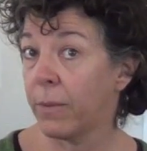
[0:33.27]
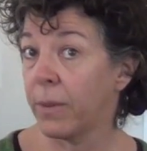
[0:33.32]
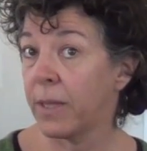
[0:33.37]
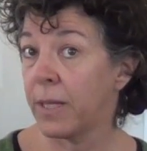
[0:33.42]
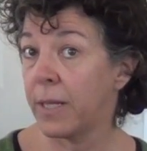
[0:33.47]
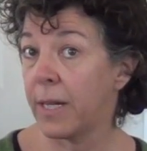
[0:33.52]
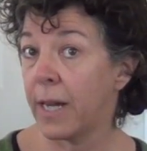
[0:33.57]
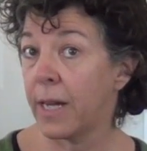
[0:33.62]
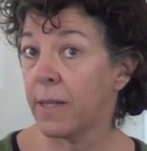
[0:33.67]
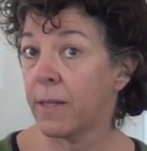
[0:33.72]
with
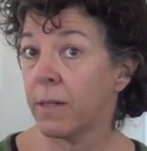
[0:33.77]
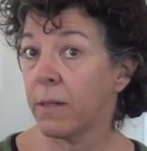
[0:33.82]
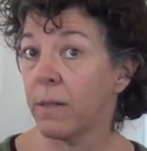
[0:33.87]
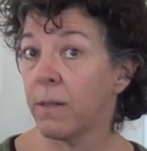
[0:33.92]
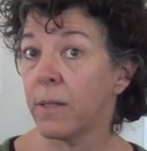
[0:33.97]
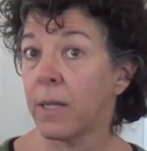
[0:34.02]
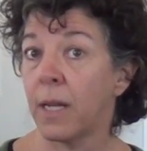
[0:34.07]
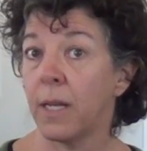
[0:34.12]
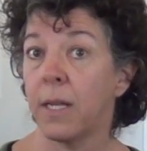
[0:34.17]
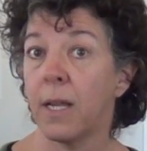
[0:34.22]
the
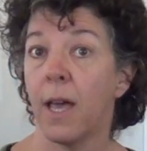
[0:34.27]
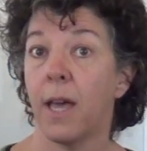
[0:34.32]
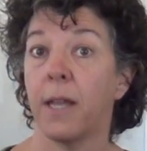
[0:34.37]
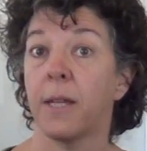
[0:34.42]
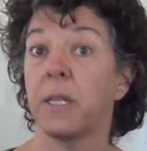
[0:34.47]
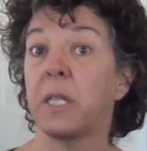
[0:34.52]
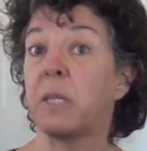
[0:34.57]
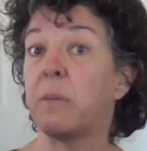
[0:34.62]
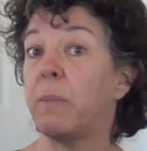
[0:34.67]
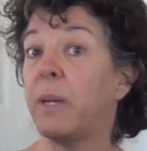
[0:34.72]
dancers and not
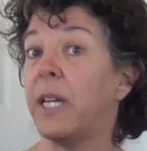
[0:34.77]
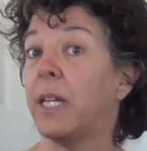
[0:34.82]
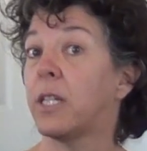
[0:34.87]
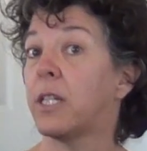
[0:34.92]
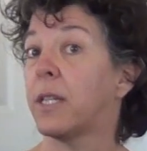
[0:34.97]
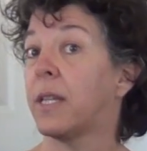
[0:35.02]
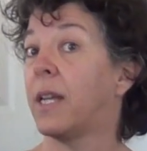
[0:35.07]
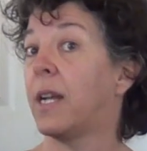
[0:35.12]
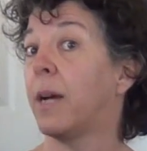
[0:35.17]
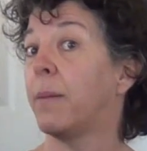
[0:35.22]
a
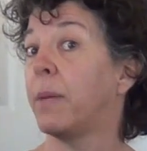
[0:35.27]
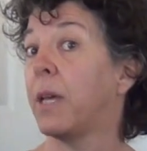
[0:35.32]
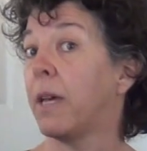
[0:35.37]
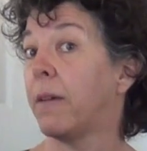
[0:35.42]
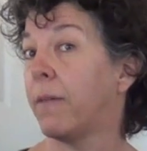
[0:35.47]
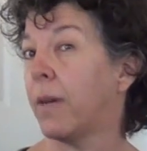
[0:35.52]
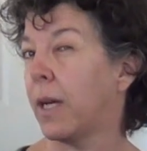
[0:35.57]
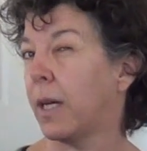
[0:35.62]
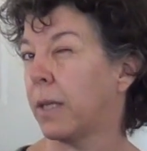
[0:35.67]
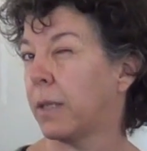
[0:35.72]
speech that I'm
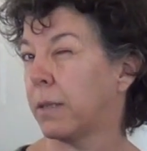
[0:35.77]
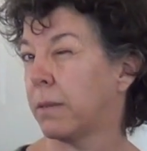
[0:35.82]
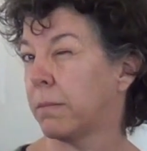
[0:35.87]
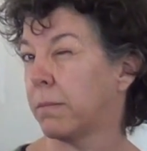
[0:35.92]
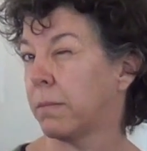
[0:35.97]
giving.